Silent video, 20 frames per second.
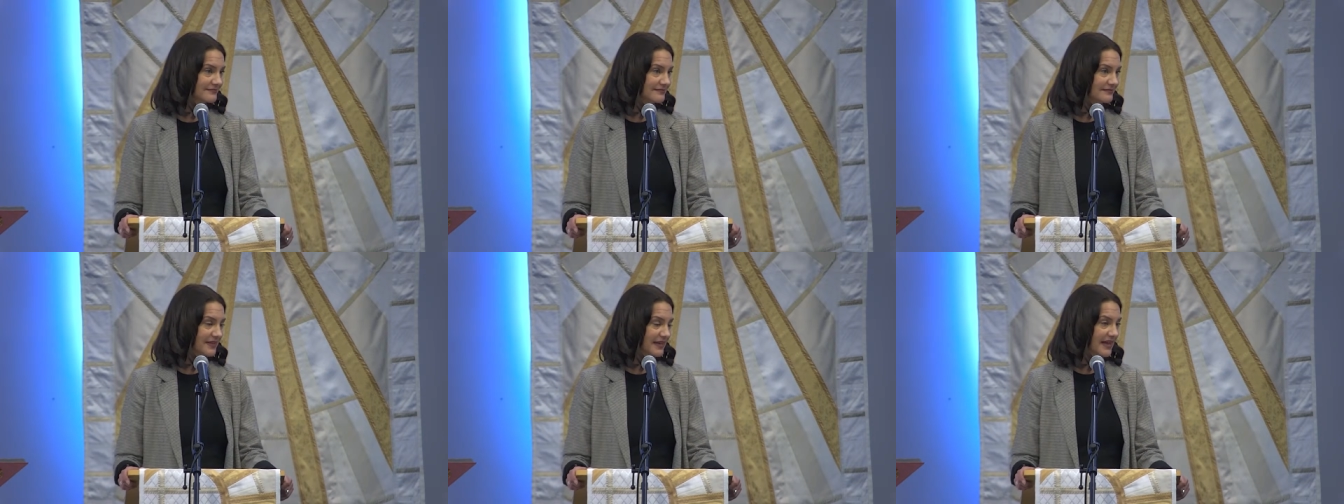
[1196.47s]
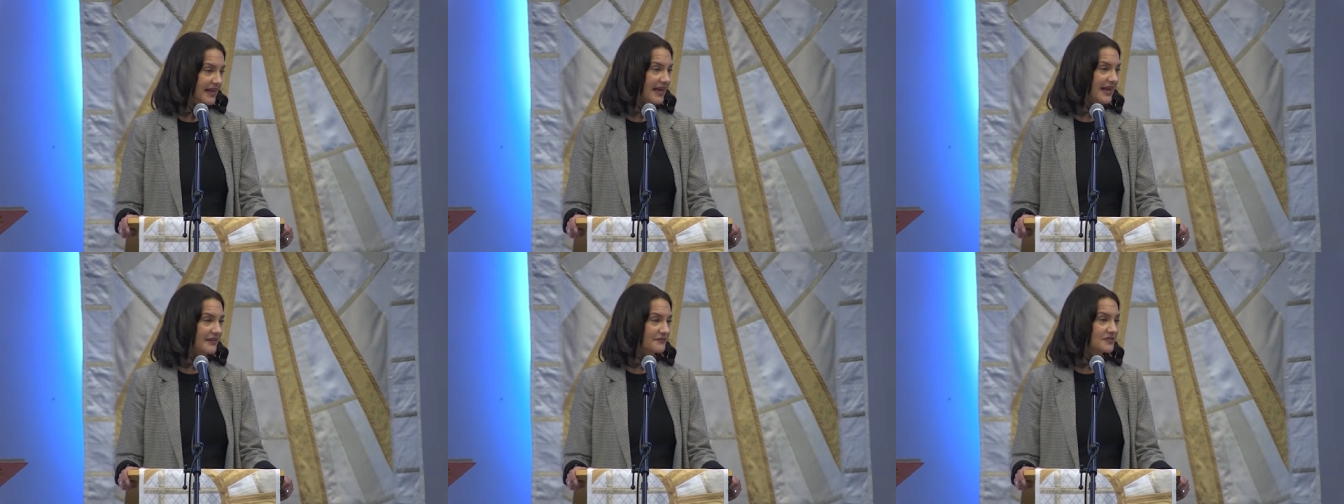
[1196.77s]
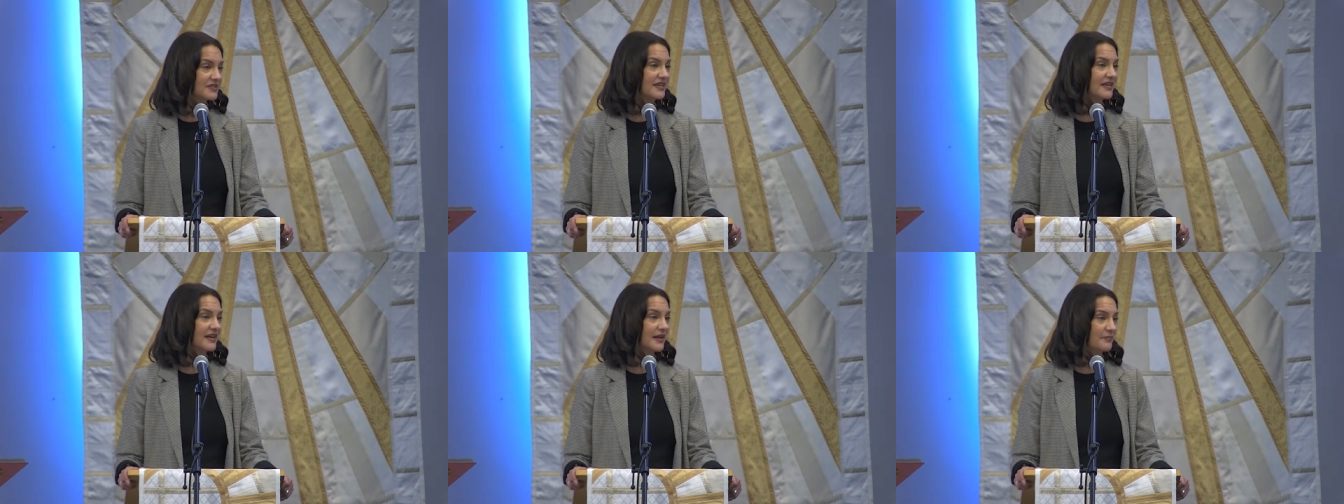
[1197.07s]
Like, I have to
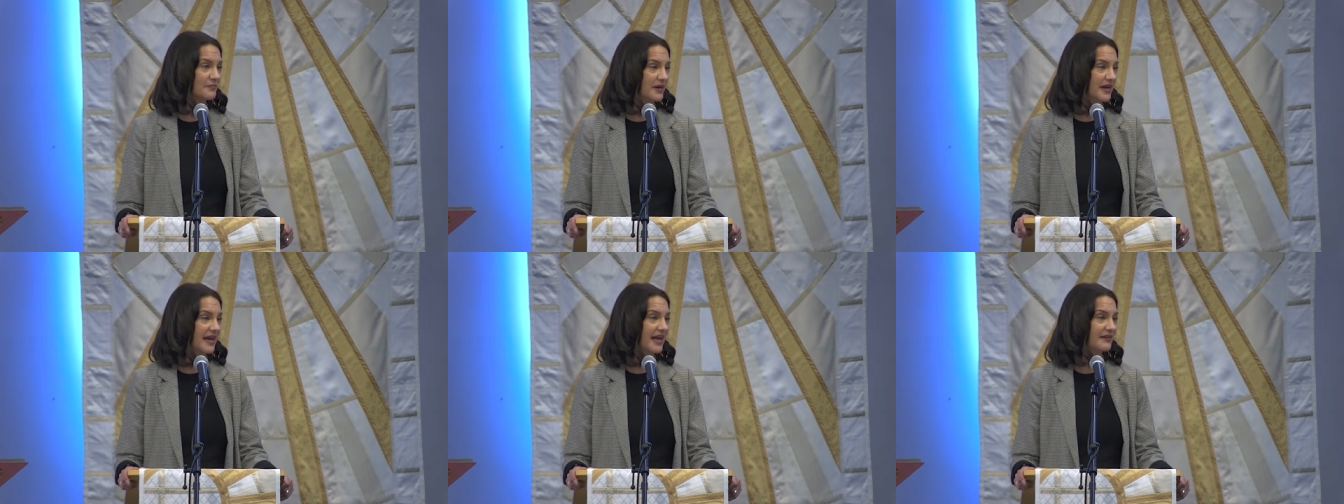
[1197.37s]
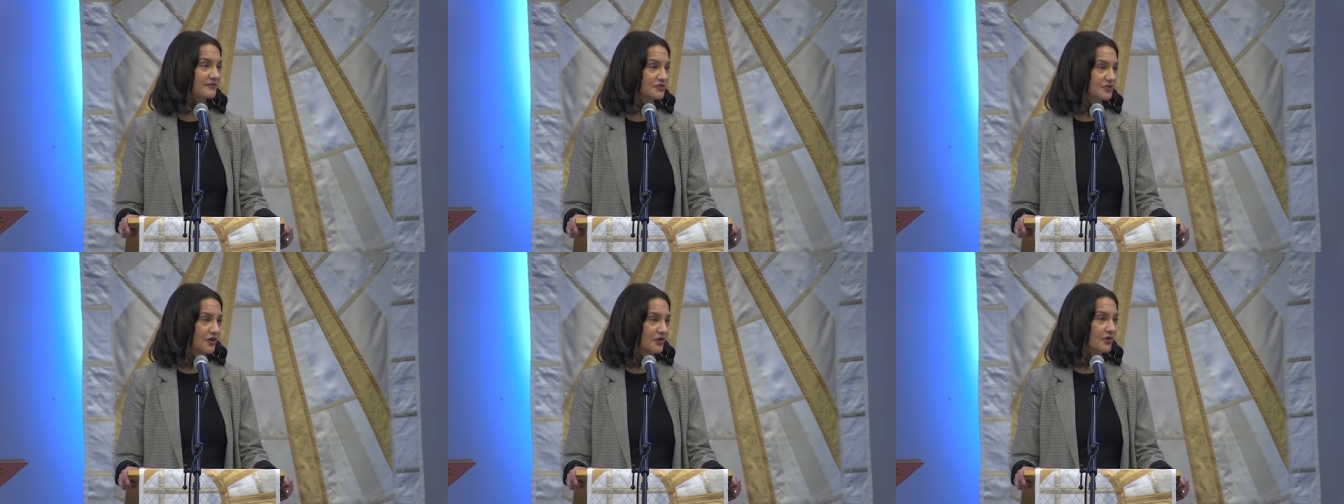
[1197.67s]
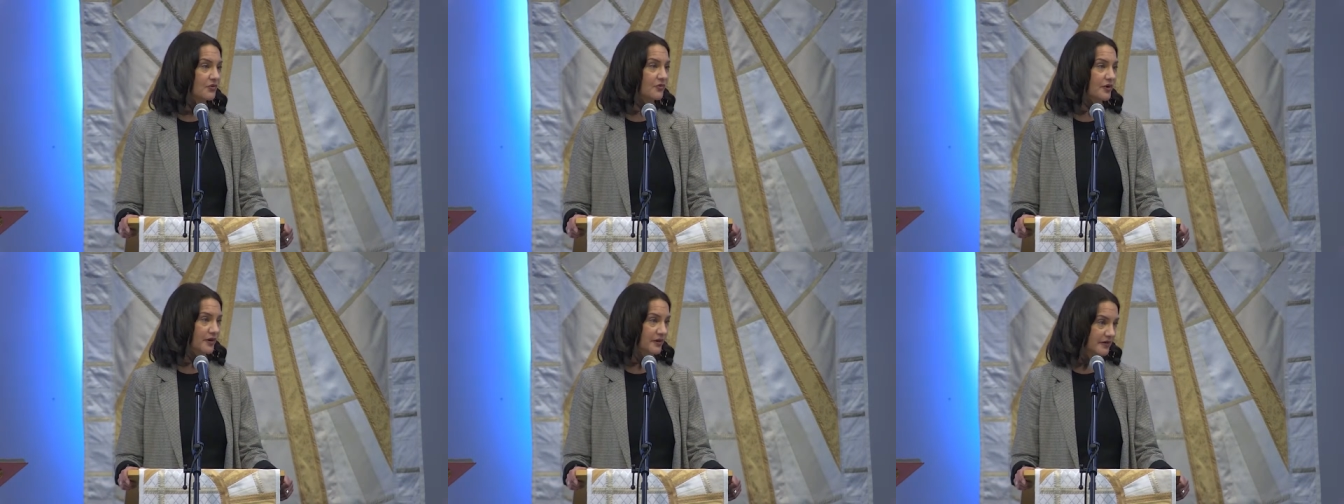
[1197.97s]
get up and I have to go to
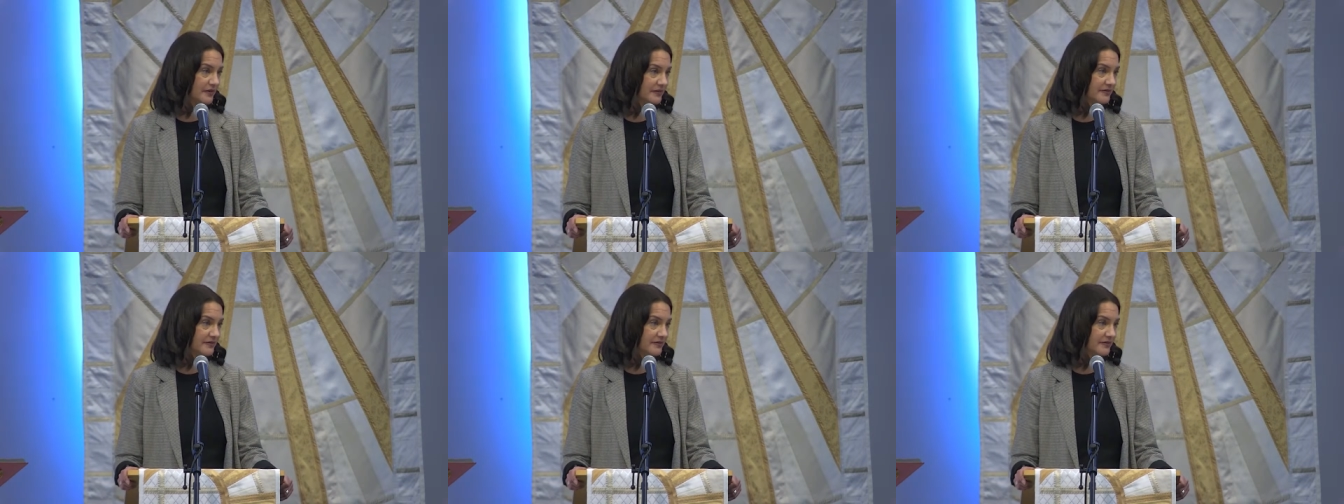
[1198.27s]
work.